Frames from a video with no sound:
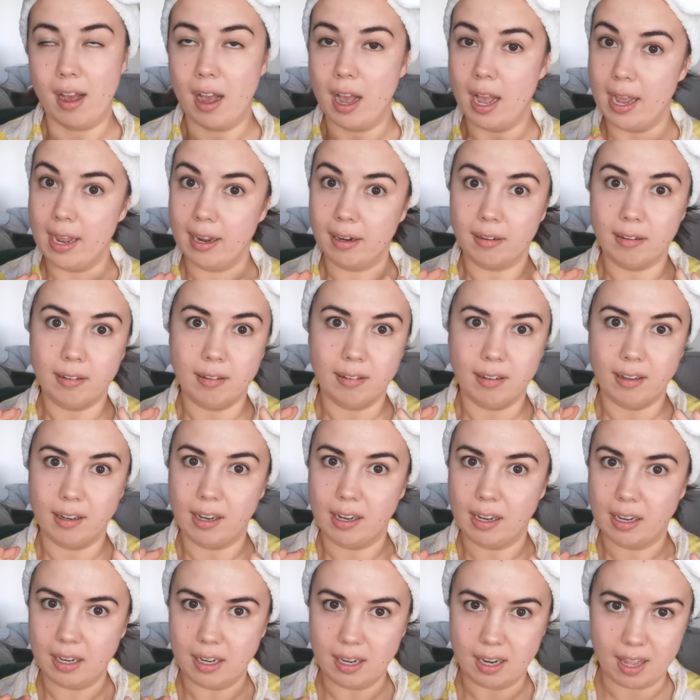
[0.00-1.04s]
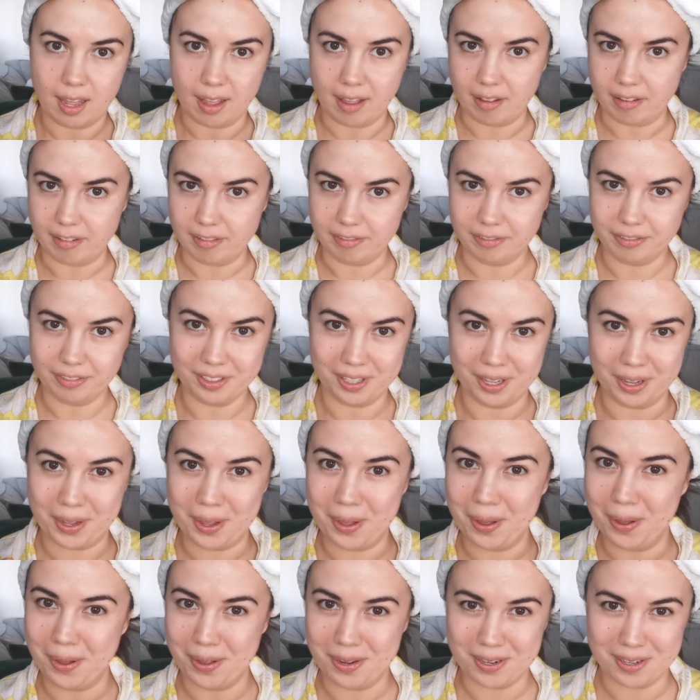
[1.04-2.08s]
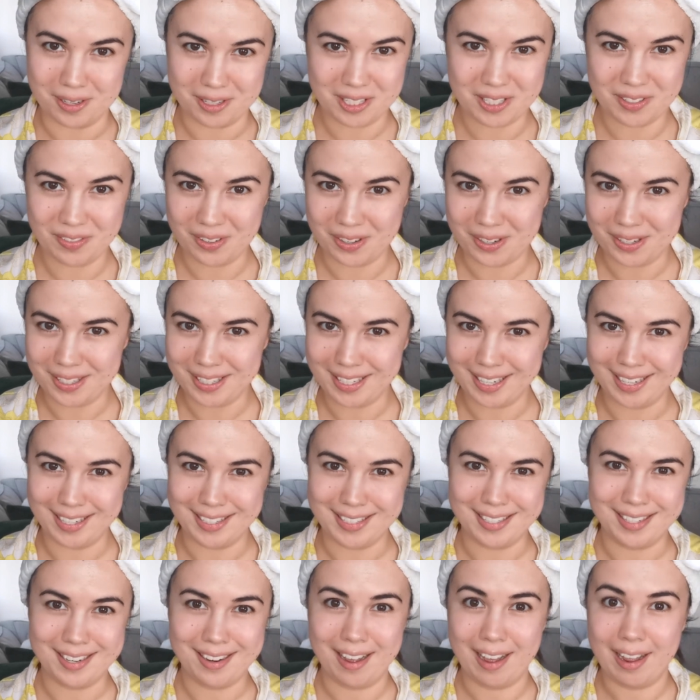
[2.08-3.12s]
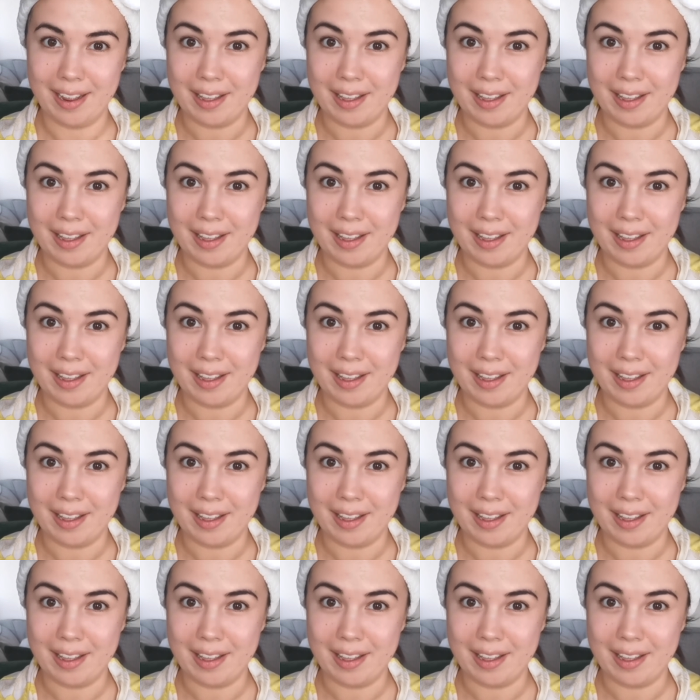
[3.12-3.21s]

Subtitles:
I love a good exfoliator.